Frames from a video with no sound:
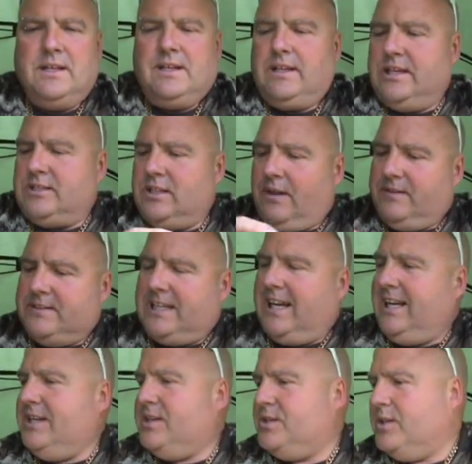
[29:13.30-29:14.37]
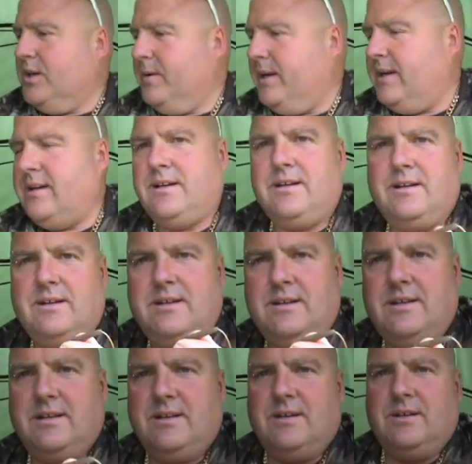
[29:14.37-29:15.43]
they should either tell you to do it,
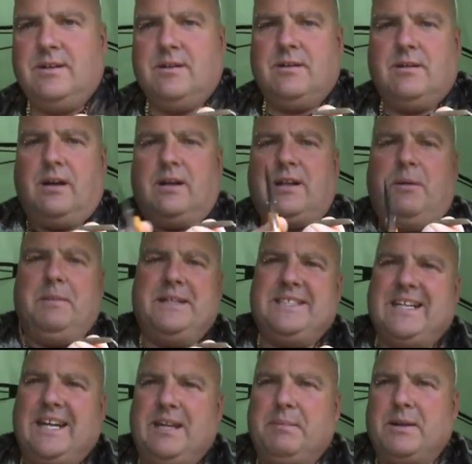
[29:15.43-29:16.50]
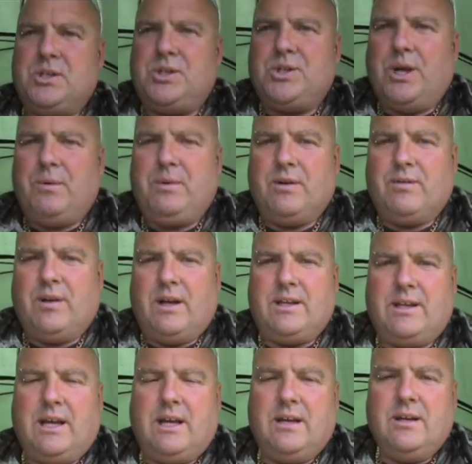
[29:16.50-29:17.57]
I don't mean tell you, but show you, right,
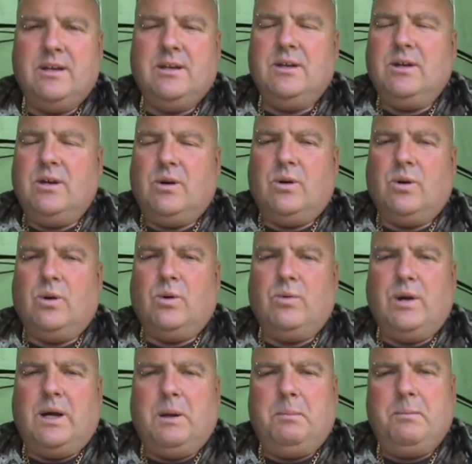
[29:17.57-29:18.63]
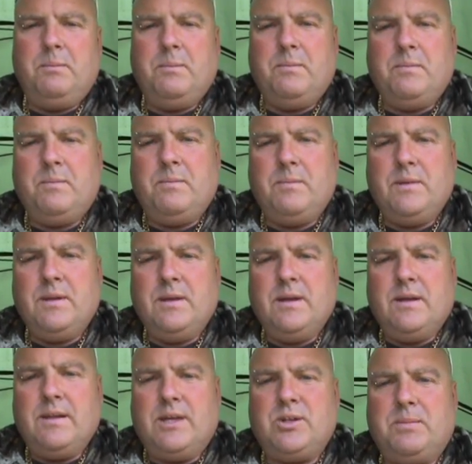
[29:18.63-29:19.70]
yeah, or they
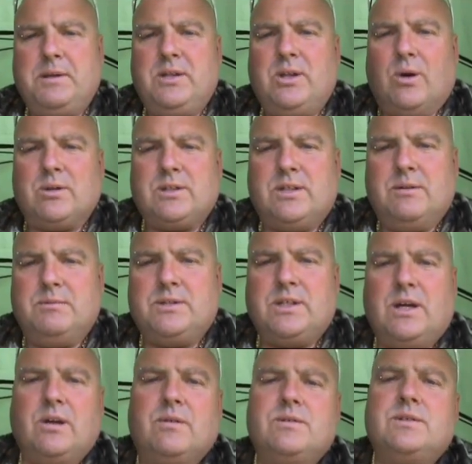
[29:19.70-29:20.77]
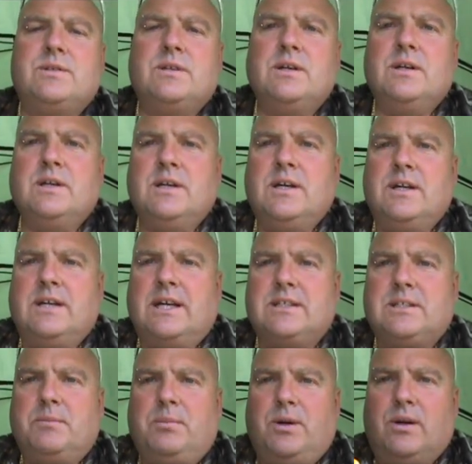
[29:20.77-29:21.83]
should be doctored themselves. That's
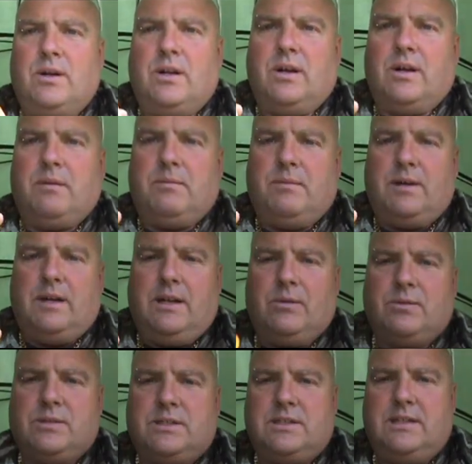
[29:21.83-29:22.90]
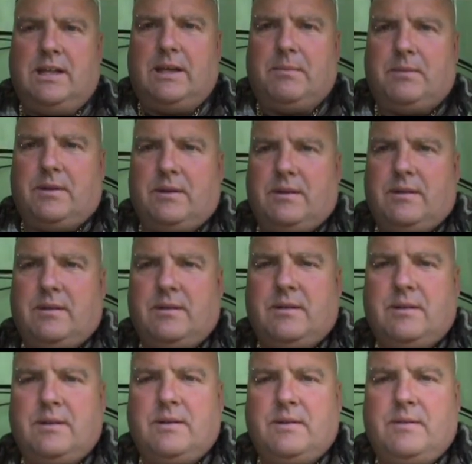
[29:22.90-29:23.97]
to put a little snip
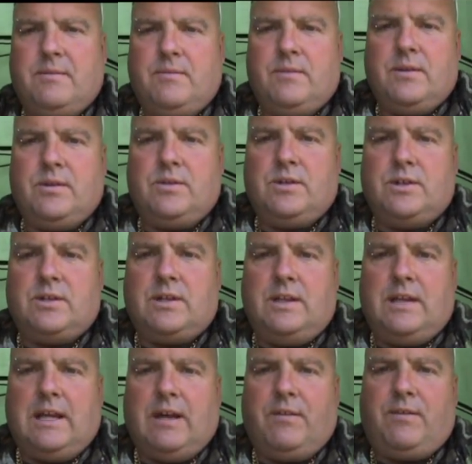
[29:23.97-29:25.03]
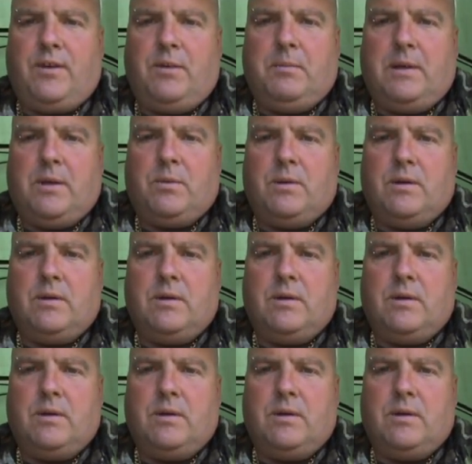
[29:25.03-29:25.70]
just in there, a few mil,